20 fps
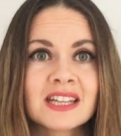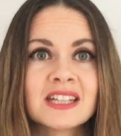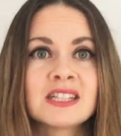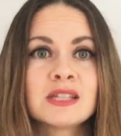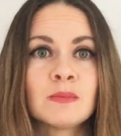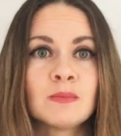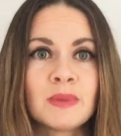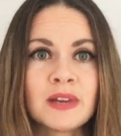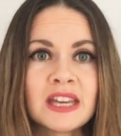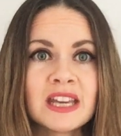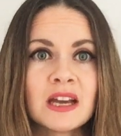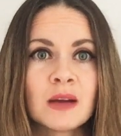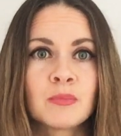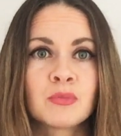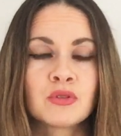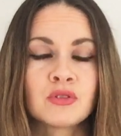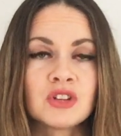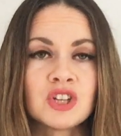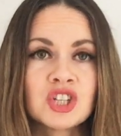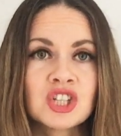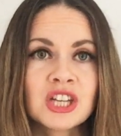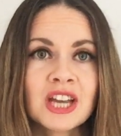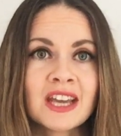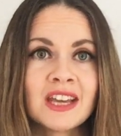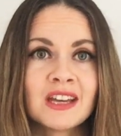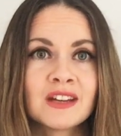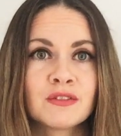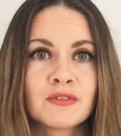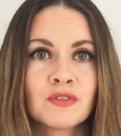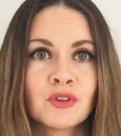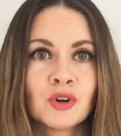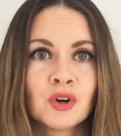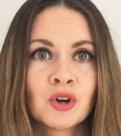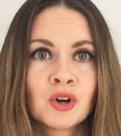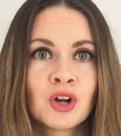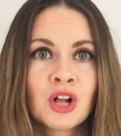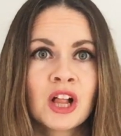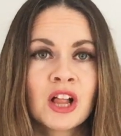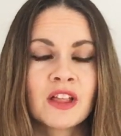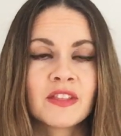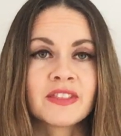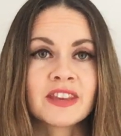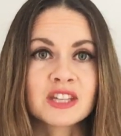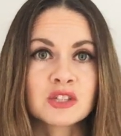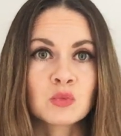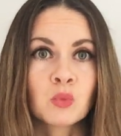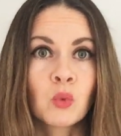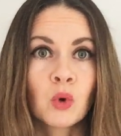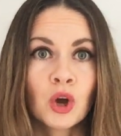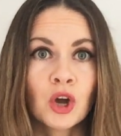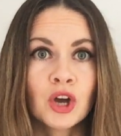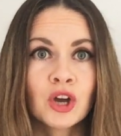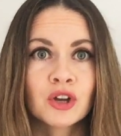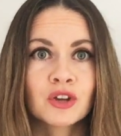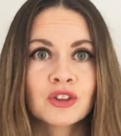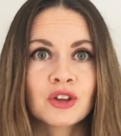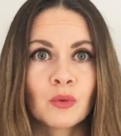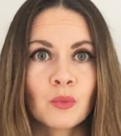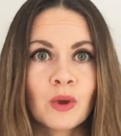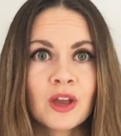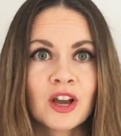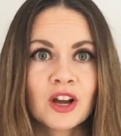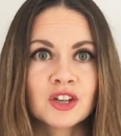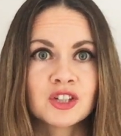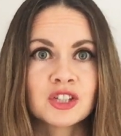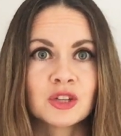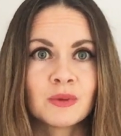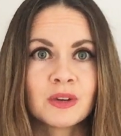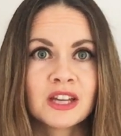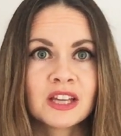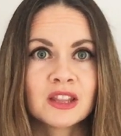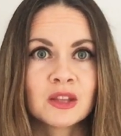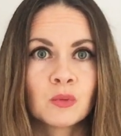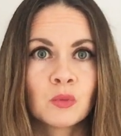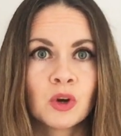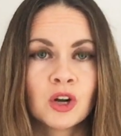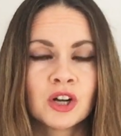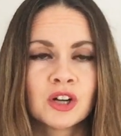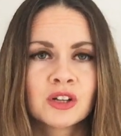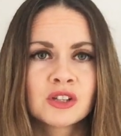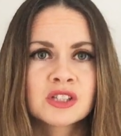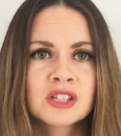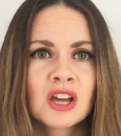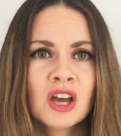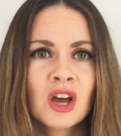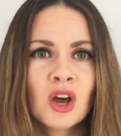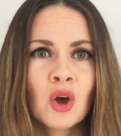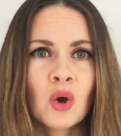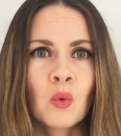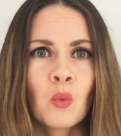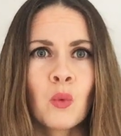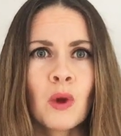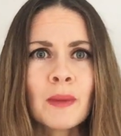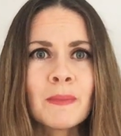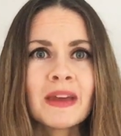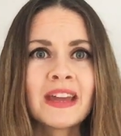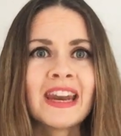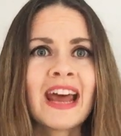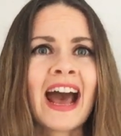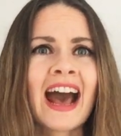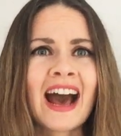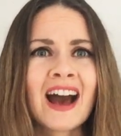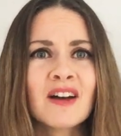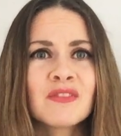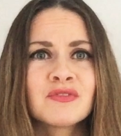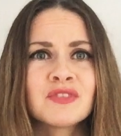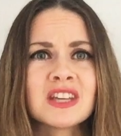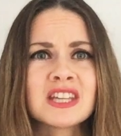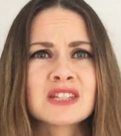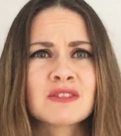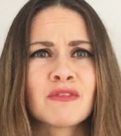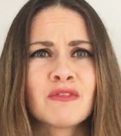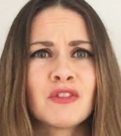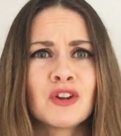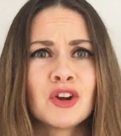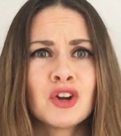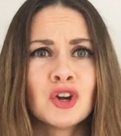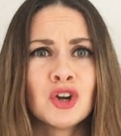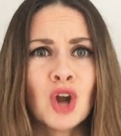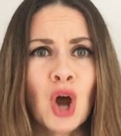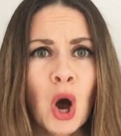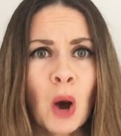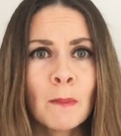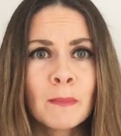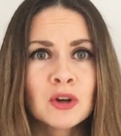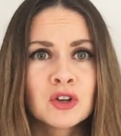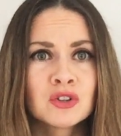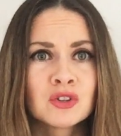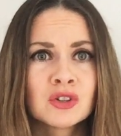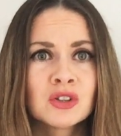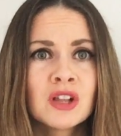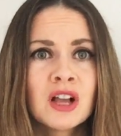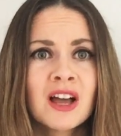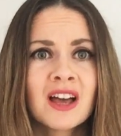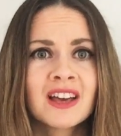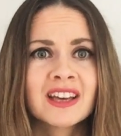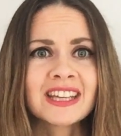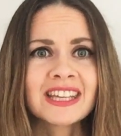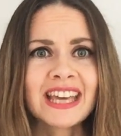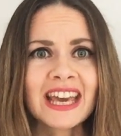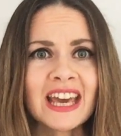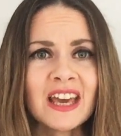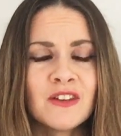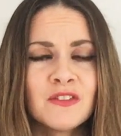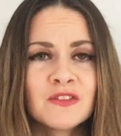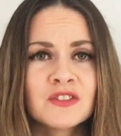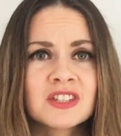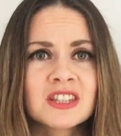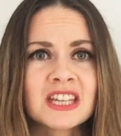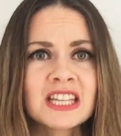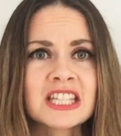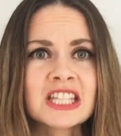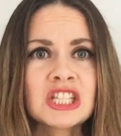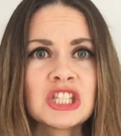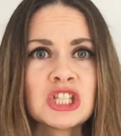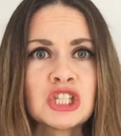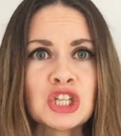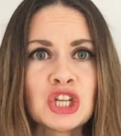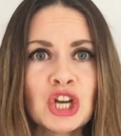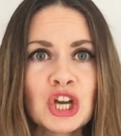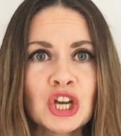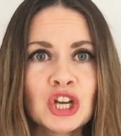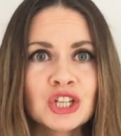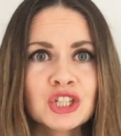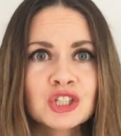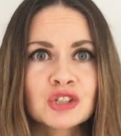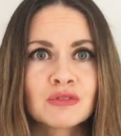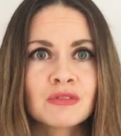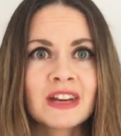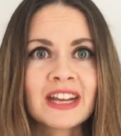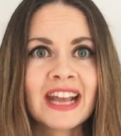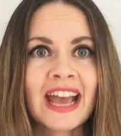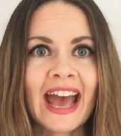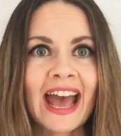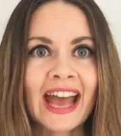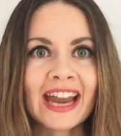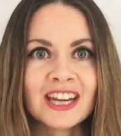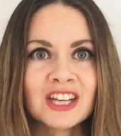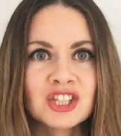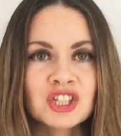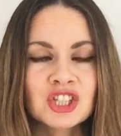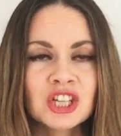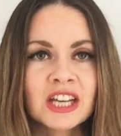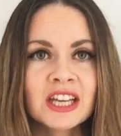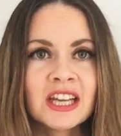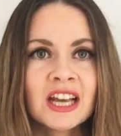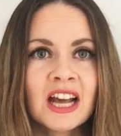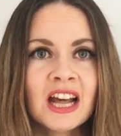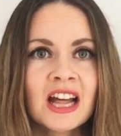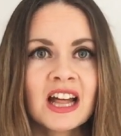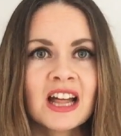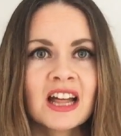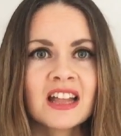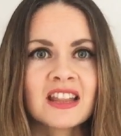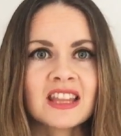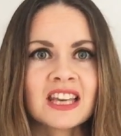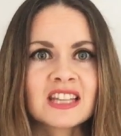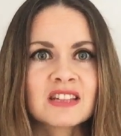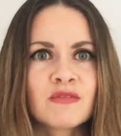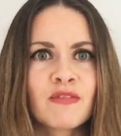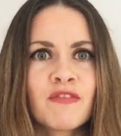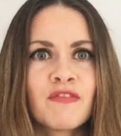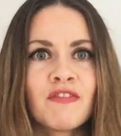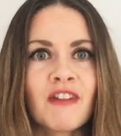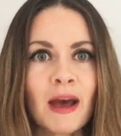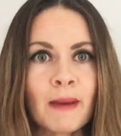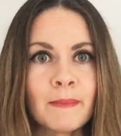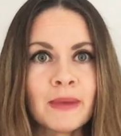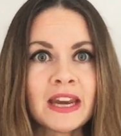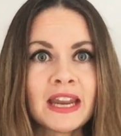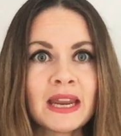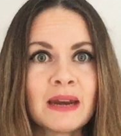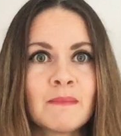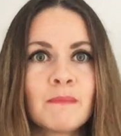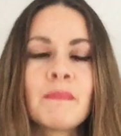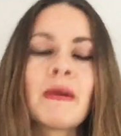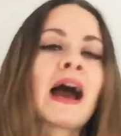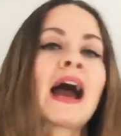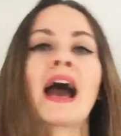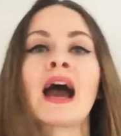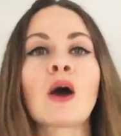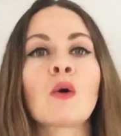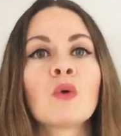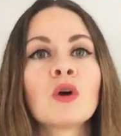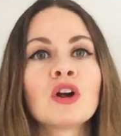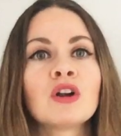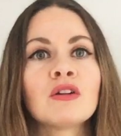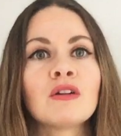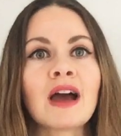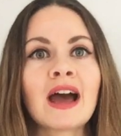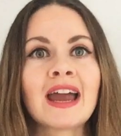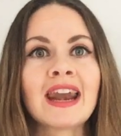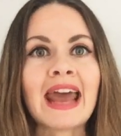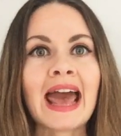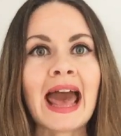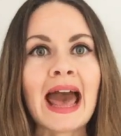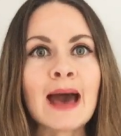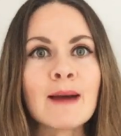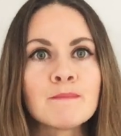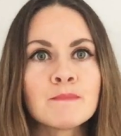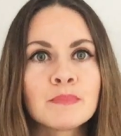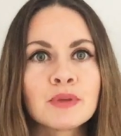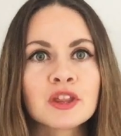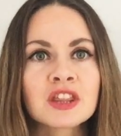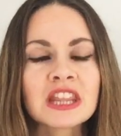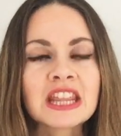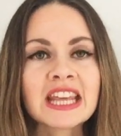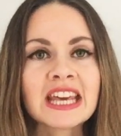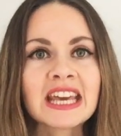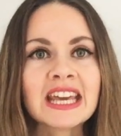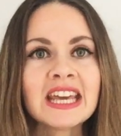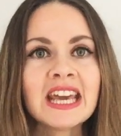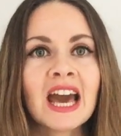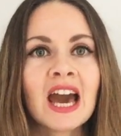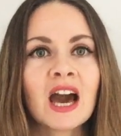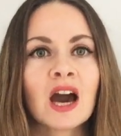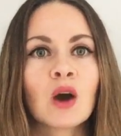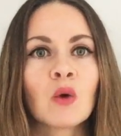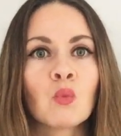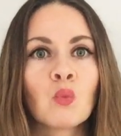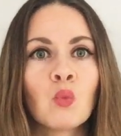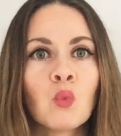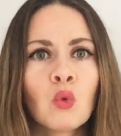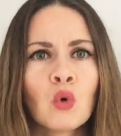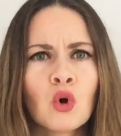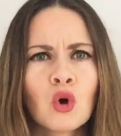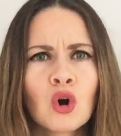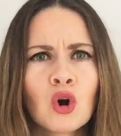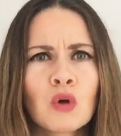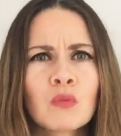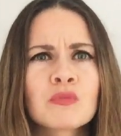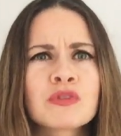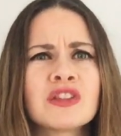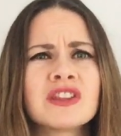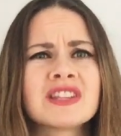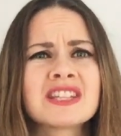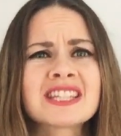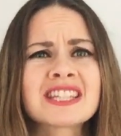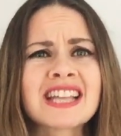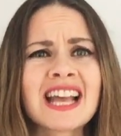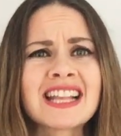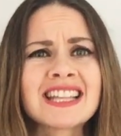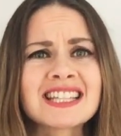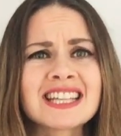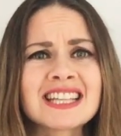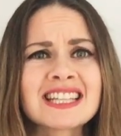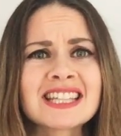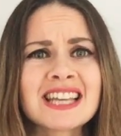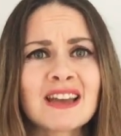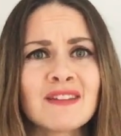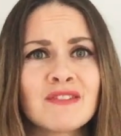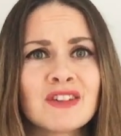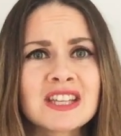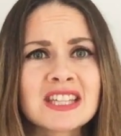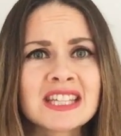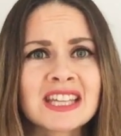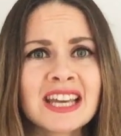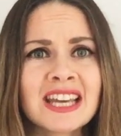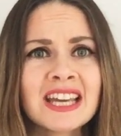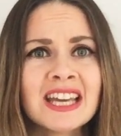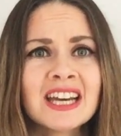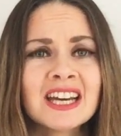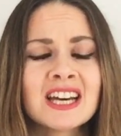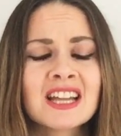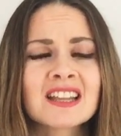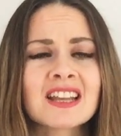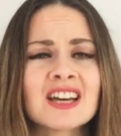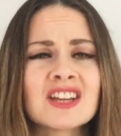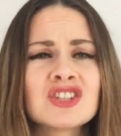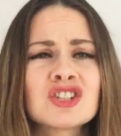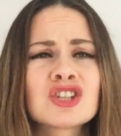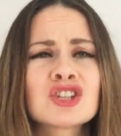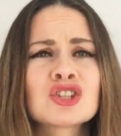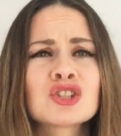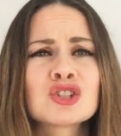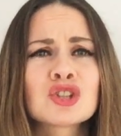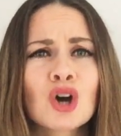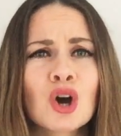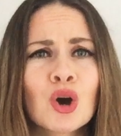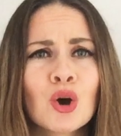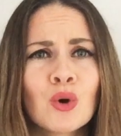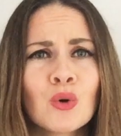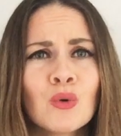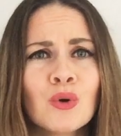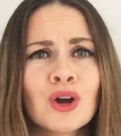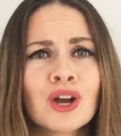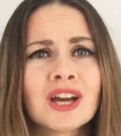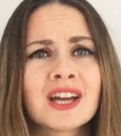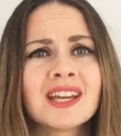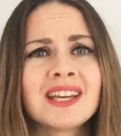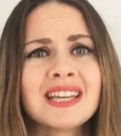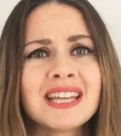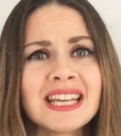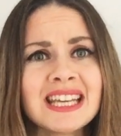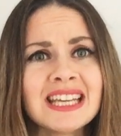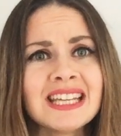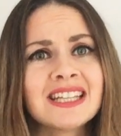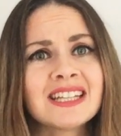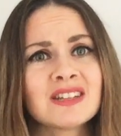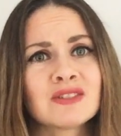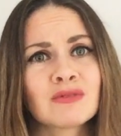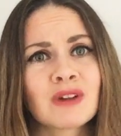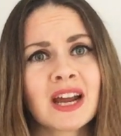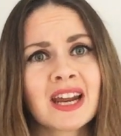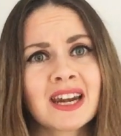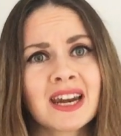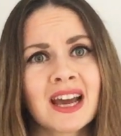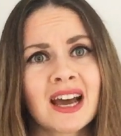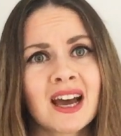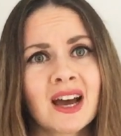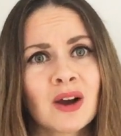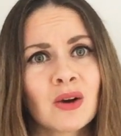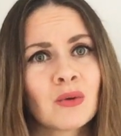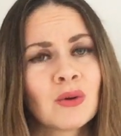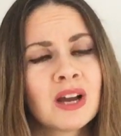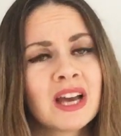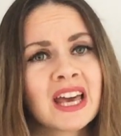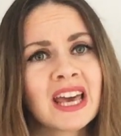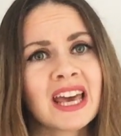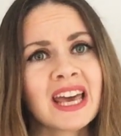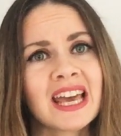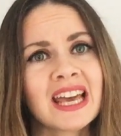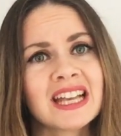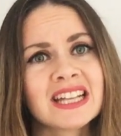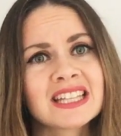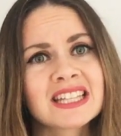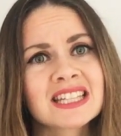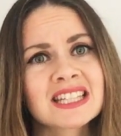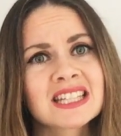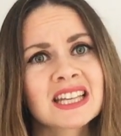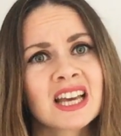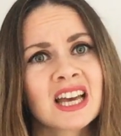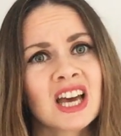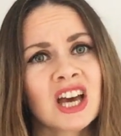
and to be appreciated for this work that we are doing in the world. Women have this phenomenal gift, this nurturing energy, this feminine power and empathy and warmth and sensitivity that is so needed right now. It's